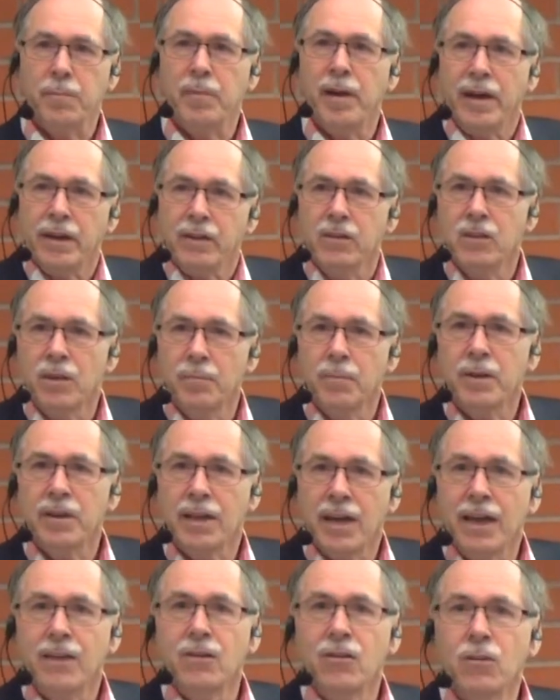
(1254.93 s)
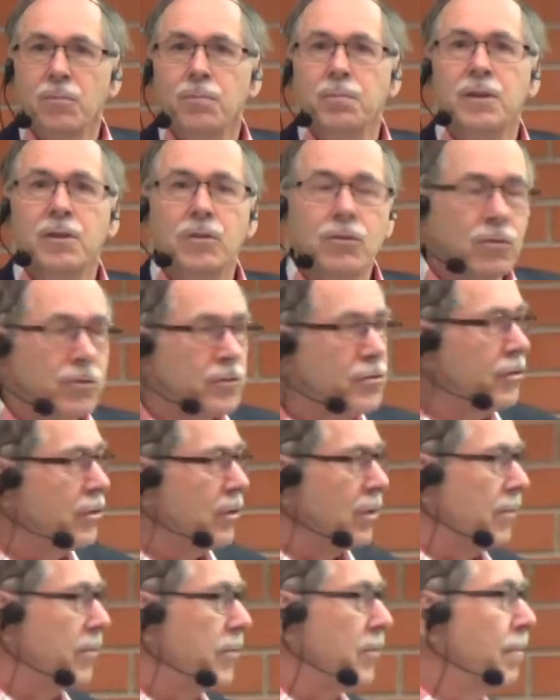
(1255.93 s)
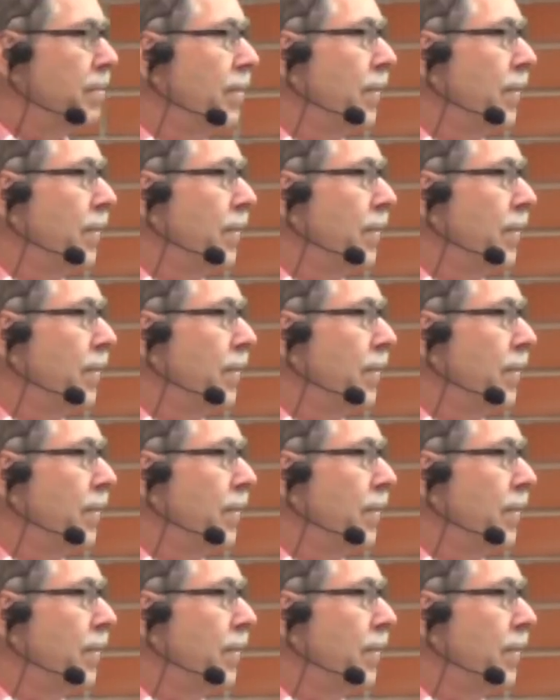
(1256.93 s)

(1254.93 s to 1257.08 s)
Baryon number cannot be conserved.